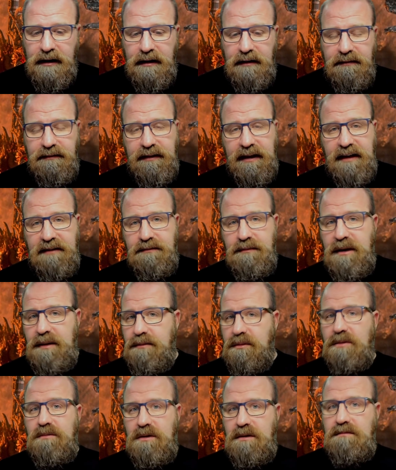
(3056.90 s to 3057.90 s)
forgive me,
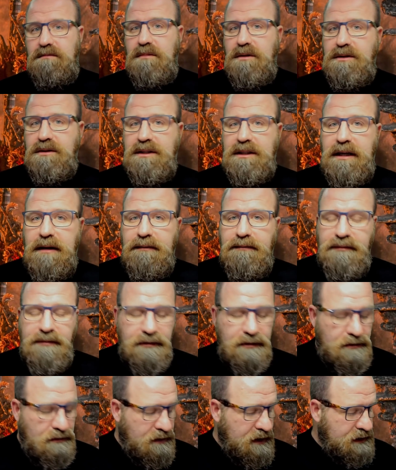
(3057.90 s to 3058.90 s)
but we'll skip
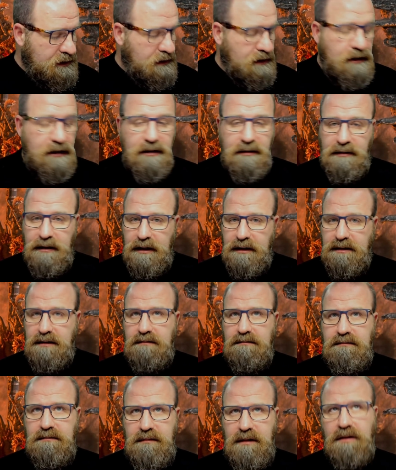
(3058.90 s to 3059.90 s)
through the rest of the
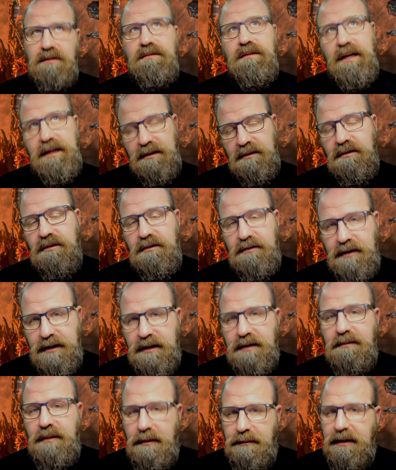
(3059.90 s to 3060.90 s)
units. Not ignoring
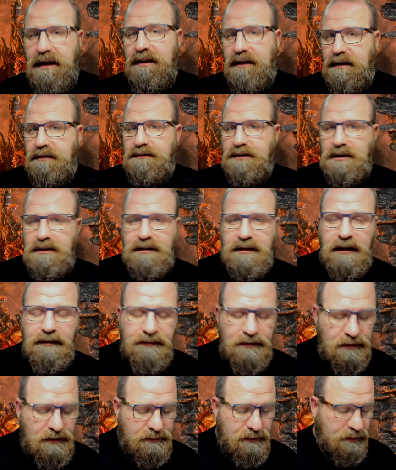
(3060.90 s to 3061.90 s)
them, I mean, I'll just skip
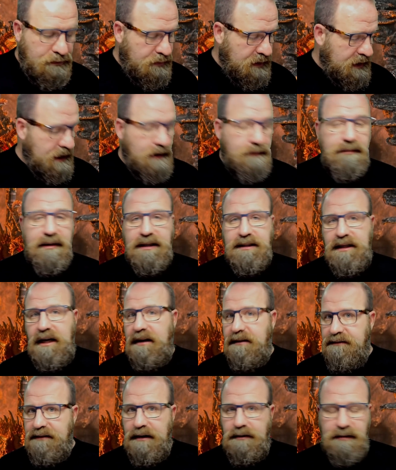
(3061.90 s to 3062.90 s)
through them and pick out bits
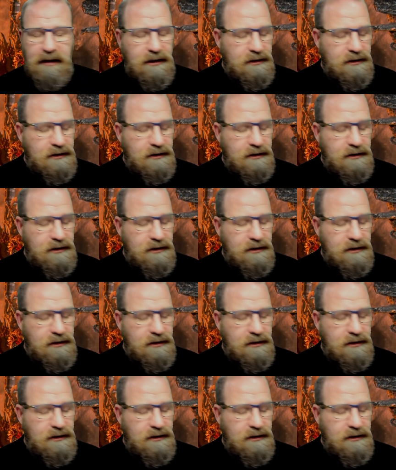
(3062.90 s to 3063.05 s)
that I found